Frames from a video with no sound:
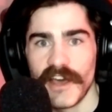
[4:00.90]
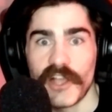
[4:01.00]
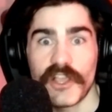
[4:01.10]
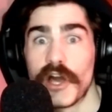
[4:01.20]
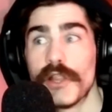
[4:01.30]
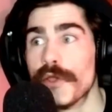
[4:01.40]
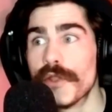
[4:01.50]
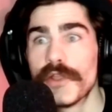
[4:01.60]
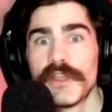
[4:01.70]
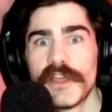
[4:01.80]
a
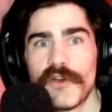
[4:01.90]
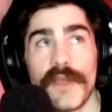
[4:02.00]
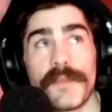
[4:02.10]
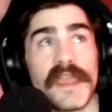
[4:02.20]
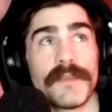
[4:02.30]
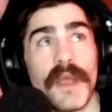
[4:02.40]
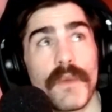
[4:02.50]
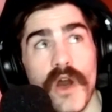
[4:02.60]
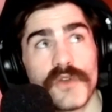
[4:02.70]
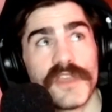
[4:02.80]
color. Oh, I painted my
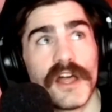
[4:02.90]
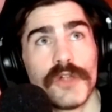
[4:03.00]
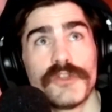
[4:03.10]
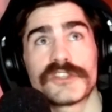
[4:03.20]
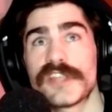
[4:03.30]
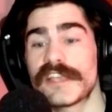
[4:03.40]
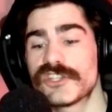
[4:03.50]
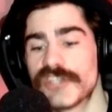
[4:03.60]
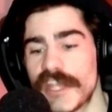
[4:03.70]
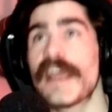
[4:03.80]
wall yellow. Looks like
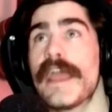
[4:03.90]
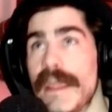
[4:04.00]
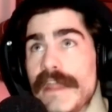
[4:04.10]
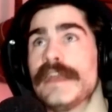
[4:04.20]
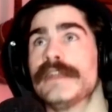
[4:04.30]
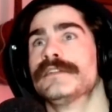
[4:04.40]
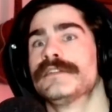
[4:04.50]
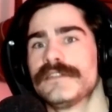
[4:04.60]
shit. I hate it.